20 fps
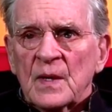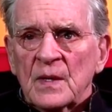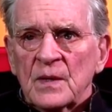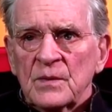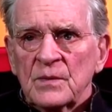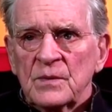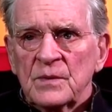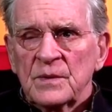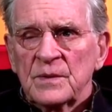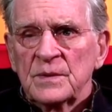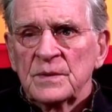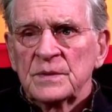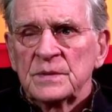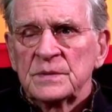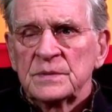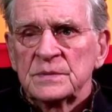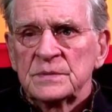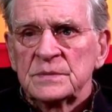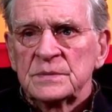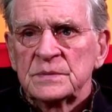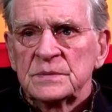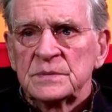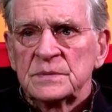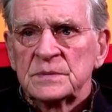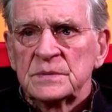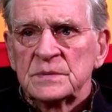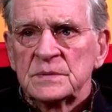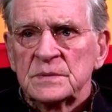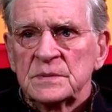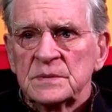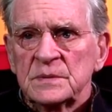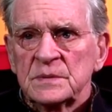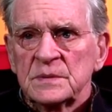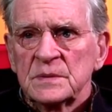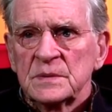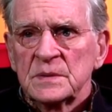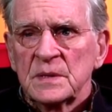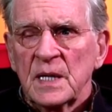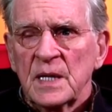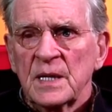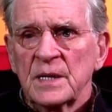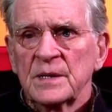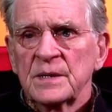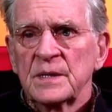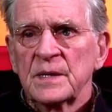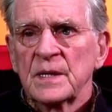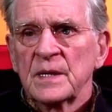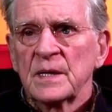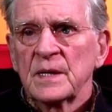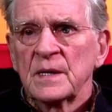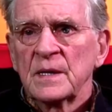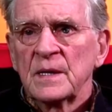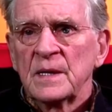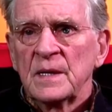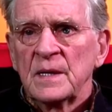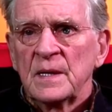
you know? And, uh,